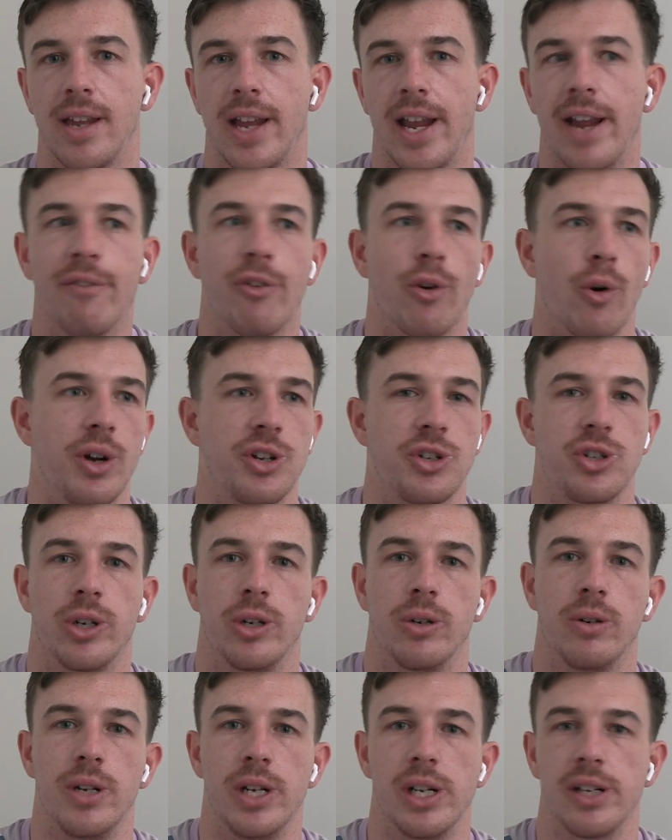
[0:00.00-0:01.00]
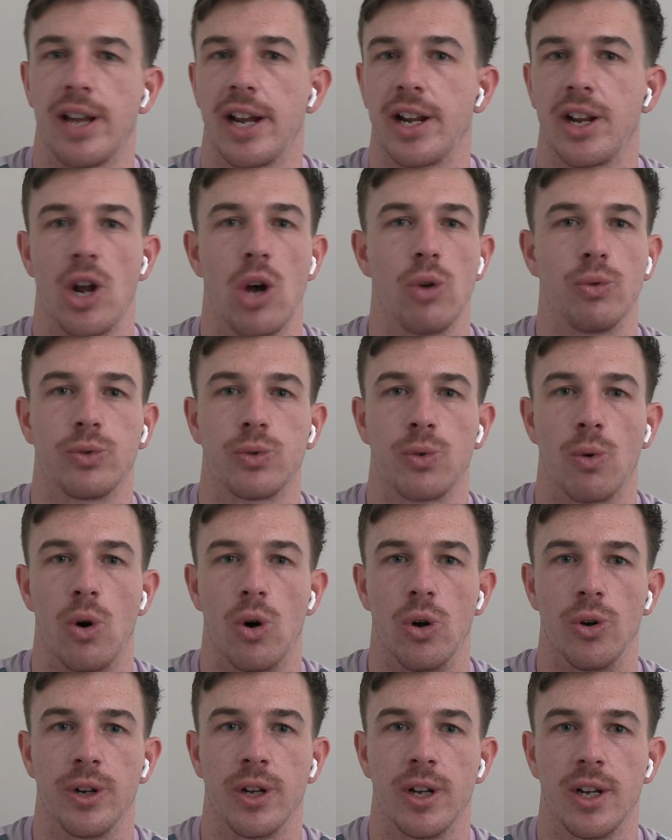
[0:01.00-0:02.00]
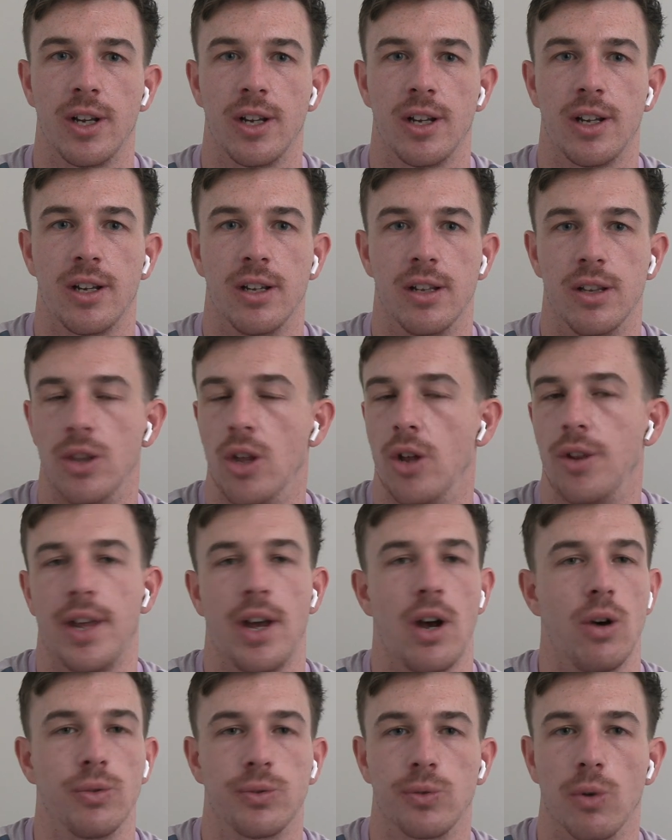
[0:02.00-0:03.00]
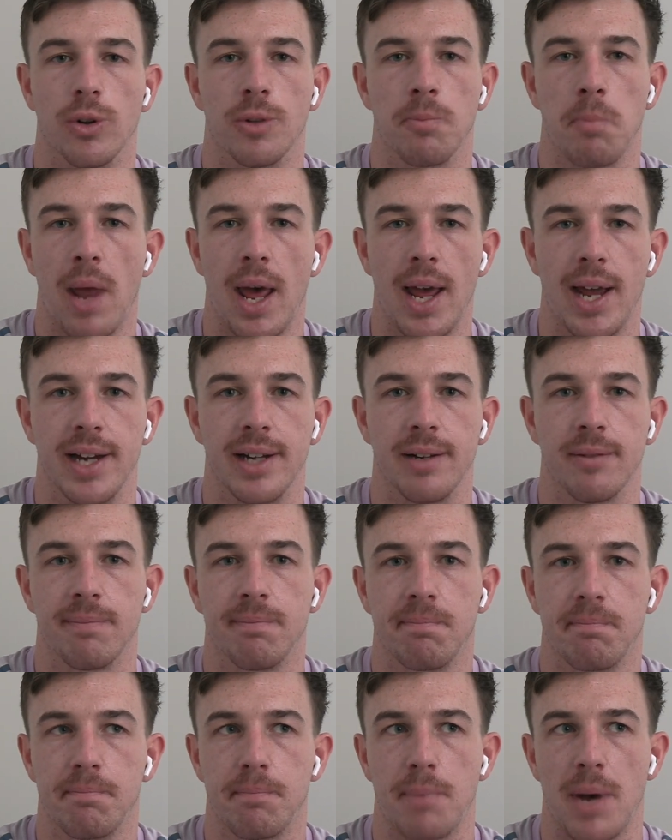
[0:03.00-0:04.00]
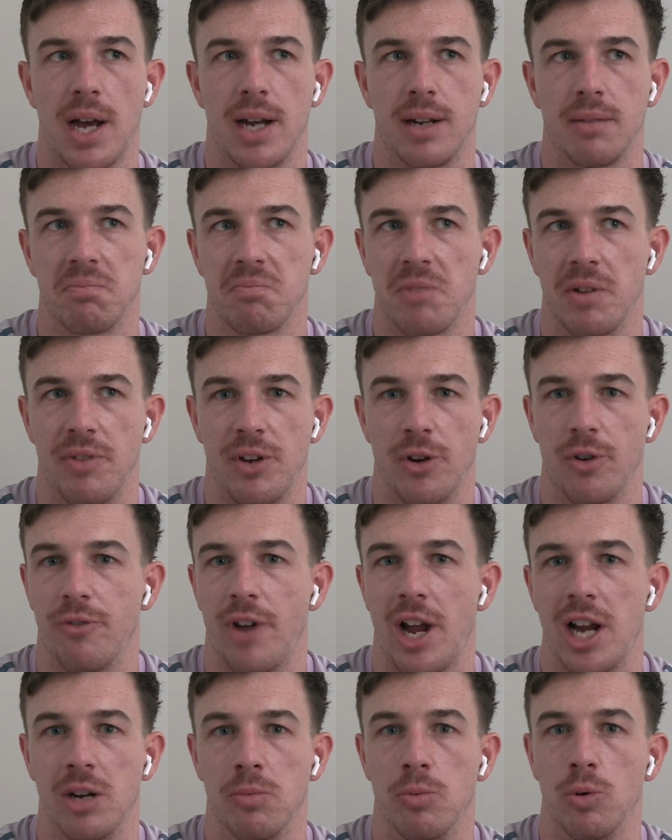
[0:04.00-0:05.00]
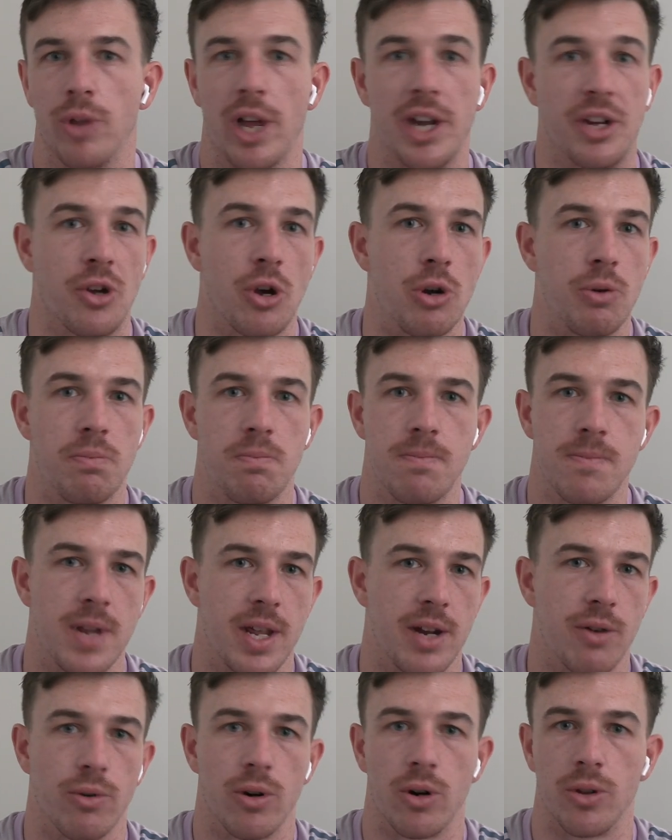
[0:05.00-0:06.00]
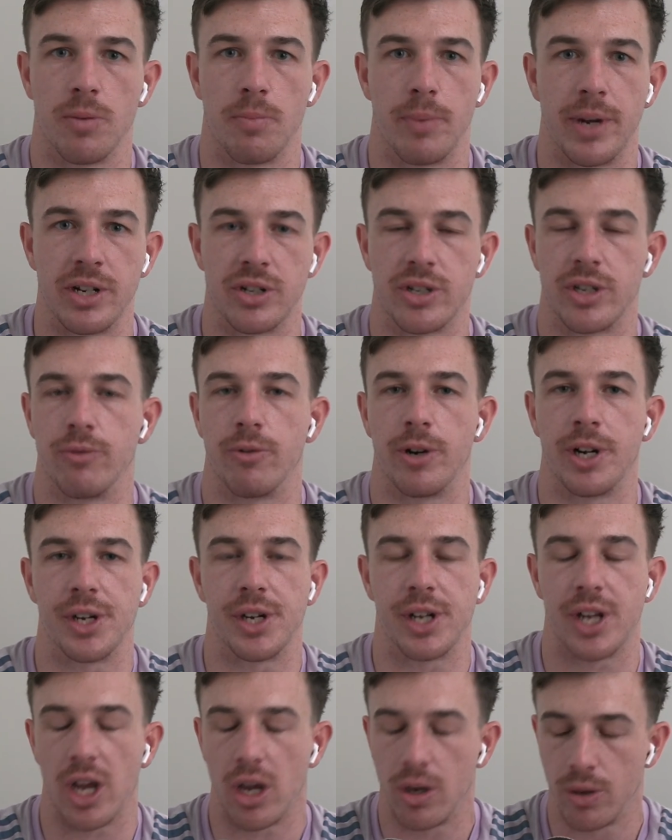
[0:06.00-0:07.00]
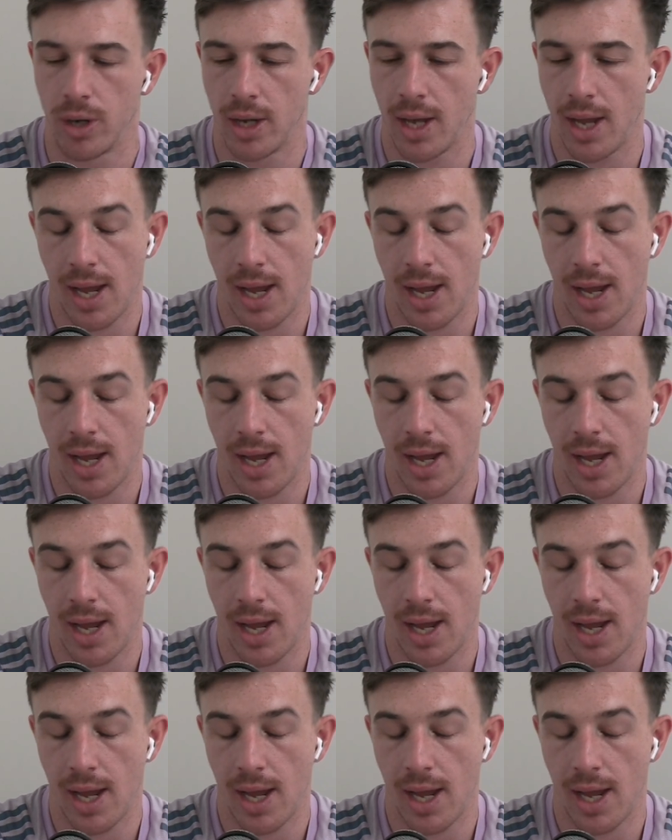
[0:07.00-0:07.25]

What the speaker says: everyone you're taking a whole squad, not that whole squad's playing, but if they're available, they were on the bench, they're ready to go.